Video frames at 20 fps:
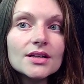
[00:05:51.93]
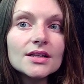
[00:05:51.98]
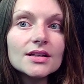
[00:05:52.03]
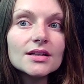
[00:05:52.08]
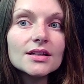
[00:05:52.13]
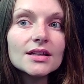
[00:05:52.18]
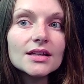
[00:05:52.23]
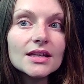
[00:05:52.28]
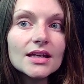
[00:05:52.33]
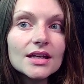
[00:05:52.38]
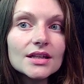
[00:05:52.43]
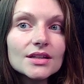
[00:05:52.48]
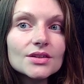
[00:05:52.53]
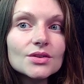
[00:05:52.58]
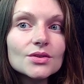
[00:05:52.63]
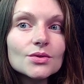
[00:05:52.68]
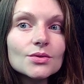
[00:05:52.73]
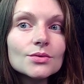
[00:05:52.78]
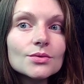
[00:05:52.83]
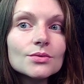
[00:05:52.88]
can get
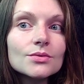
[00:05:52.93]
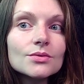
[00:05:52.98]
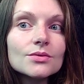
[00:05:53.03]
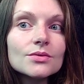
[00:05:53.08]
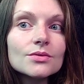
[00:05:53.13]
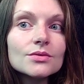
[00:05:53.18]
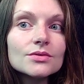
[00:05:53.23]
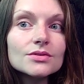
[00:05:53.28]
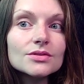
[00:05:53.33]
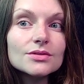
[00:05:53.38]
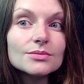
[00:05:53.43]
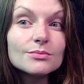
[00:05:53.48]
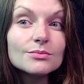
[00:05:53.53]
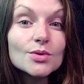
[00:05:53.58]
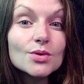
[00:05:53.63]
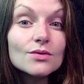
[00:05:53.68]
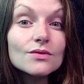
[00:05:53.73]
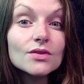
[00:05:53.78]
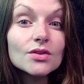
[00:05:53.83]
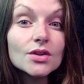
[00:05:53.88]
you to
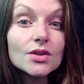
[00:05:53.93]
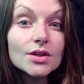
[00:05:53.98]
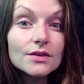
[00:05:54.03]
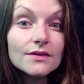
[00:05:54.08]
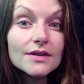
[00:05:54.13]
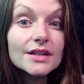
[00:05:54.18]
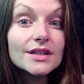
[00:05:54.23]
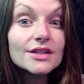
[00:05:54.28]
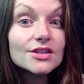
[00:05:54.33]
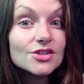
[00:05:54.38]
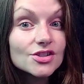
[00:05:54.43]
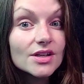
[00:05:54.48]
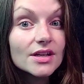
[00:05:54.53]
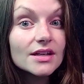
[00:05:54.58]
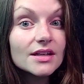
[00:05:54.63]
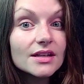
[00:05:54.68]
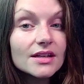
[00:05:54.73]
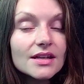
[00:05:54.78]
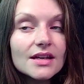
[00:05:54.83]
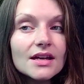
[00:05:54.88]
move a lot of energy
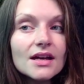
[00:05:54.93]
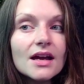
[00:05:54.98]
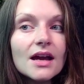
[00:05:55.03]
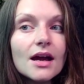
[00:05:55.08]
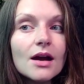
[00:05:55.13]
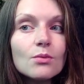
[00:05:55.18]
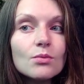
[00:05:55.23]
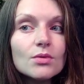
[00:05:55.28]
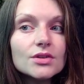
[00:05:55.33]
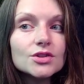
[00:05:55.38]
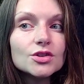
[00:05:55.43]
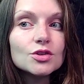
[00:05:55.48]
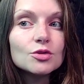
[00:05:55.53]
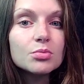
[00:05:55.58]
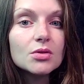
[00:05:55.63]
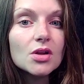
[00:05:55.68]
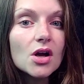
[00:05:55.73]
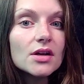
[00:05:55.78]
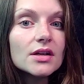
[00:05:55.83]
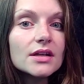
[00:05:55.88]
and when you
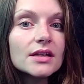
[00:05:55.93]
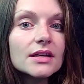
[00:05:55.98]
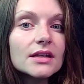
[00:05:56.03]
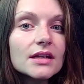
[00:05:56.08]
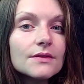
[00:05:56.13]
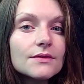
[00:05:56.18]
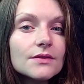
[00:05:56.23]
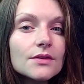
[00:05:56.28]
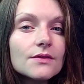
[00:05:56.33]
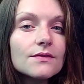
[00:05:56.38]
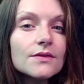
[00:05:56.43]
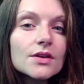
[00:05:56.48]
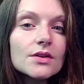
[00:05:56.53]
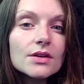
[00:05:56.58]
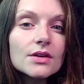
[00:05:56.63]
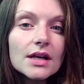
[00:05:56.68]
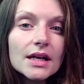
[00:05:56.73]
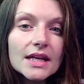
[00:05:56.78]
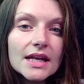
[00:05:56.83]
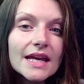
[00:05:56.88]
block it, if you feel
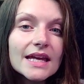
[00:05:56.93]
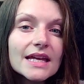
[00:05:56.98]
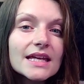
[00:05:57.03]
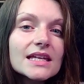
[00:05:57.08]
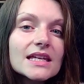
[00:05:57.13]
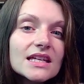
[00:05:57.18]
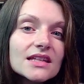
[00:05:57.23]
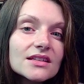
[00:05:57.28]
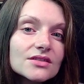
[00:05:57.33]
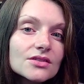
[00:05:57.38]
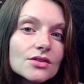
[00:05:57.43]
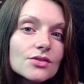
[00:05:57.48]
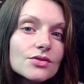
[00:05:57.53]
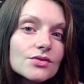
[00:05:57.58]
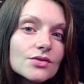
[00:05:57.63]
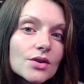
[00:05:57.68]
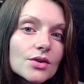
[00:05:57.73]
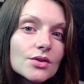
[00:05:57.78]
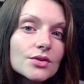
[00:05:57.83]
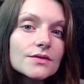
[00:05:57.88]
kind of achy in the
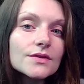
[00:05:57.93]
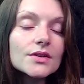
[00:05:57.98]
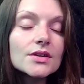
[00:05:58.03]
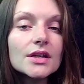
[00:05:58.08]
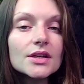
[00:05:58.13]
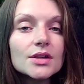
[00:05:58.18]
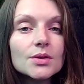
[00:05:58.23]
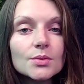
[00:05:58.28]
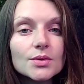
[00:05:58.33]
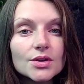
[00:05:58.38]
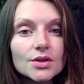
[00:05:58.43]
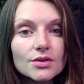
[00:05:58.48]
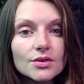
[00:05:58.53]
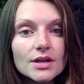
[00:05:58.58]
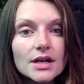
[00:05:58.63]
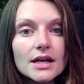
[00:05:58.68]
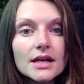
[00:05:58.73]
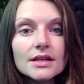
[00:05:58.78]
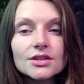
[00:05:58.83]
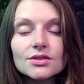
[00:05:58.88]
throat, if you feel like you want to
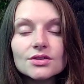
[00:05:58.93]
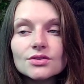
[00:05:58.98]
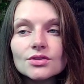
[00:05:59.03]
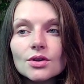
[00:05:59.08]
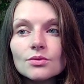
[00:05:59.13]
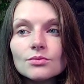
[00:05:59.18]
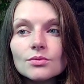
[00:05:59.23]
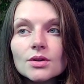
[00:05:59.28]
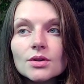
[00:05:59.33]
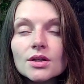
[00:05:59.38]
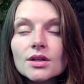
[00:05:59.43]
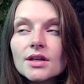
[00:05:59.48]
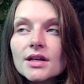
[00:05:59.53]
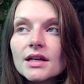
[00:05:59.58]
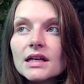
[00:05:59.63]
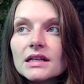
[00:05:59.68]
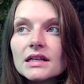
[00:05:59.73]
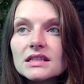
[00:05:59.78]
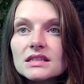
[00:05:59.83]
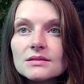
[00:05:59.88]
cry and you don't
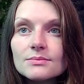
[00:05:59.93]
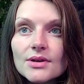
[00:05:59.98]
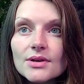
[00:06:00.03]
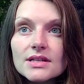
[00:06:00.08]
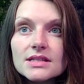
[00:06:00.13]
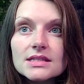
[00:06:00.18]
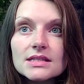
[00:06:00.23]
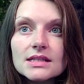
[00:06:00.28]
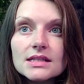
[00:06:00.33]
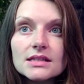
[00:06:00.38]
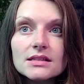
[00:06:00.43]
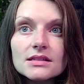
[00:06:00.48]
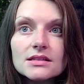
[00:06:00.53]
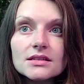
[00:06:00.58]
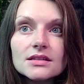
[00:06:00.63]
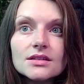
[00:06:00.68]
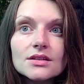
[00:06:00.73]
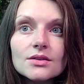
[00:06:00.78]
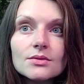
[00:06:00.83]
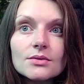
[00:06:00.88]
express it, you
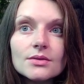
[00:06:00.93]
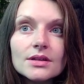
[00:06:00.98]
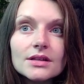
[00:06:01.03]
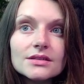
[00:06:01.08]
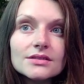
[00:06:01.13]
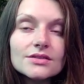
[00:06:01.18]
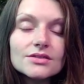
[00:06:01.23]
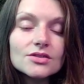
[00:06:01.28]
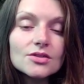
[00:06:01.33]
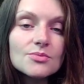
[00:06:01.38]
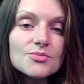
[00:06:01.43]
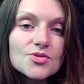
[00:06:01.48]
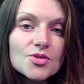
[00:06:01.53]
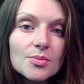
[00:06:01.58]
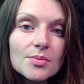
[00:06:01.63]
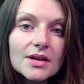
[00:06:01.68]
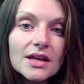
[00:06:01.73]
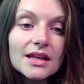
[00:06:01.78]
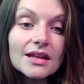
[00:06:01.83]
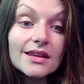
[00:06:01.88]
know, it just comes up
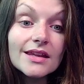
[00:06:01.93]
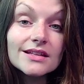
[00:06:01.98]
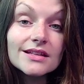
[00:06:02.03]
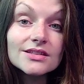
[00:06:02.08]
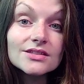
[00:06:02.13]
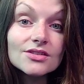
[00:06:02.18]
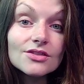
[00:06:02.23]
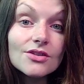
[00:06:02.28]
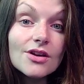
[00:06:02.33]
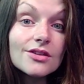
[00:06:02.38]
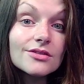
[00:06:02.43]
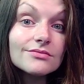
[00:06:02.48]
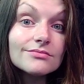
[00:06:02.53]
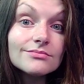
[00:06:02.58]
again later on.